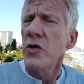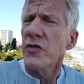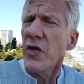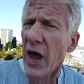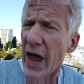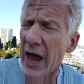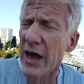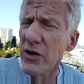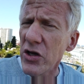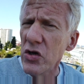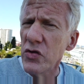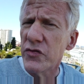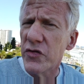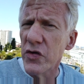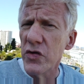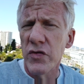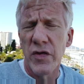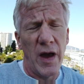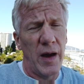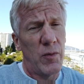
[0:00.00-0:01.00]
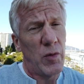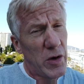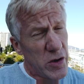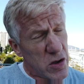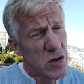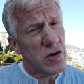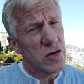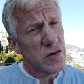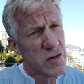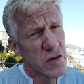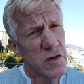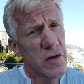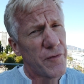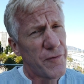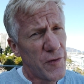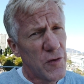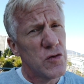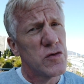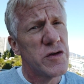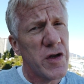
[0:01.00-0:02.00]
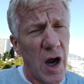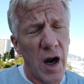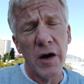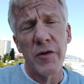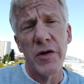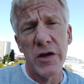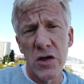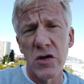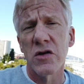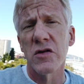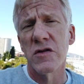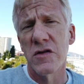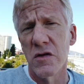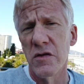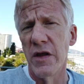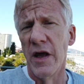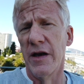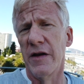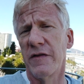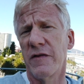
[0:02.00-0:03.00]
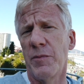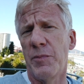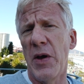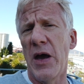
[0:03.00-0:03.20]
So how do you do that? Well, you can do the food diary. You can do that as a